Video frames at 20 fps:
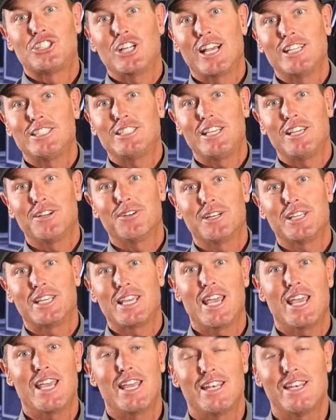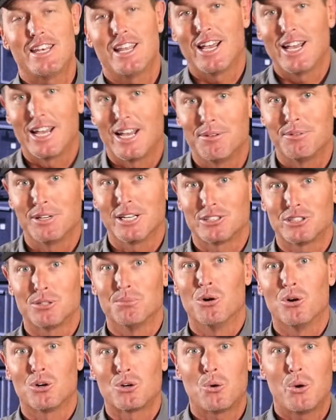Jase here again. We got some
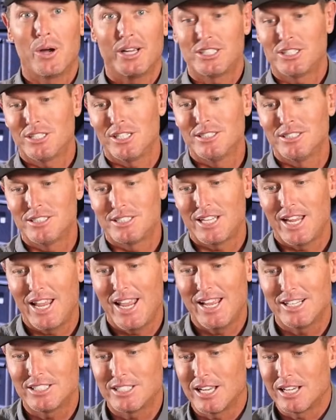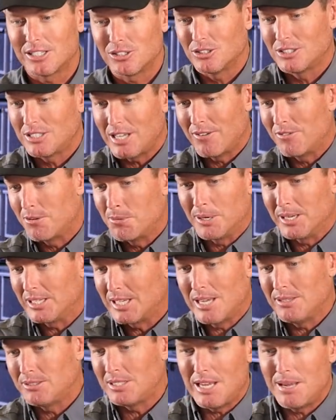more questions to answer because everybody
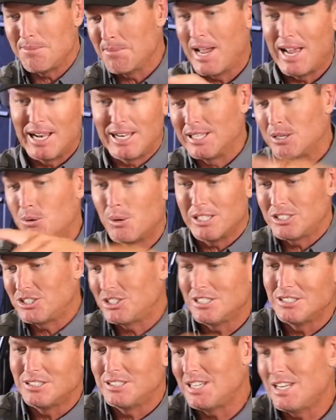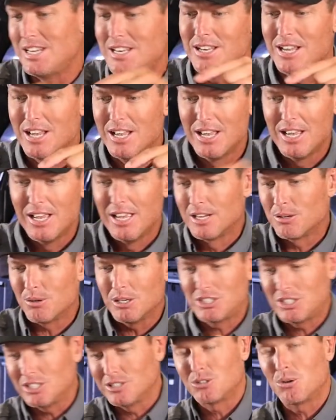keeps emailing questions in.
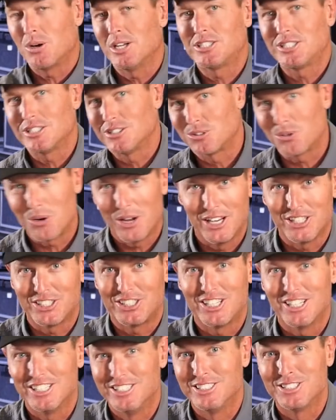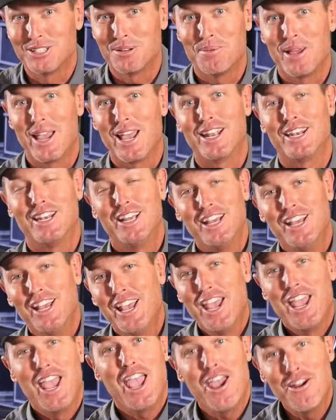Questions about
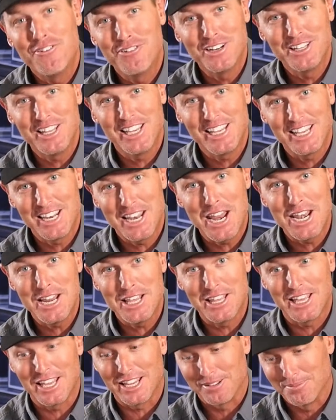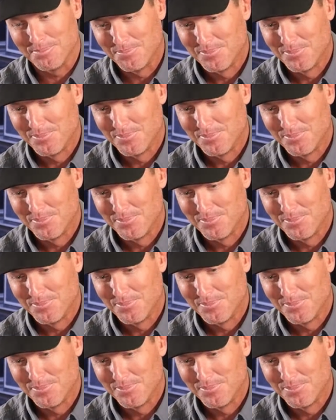everything and anything.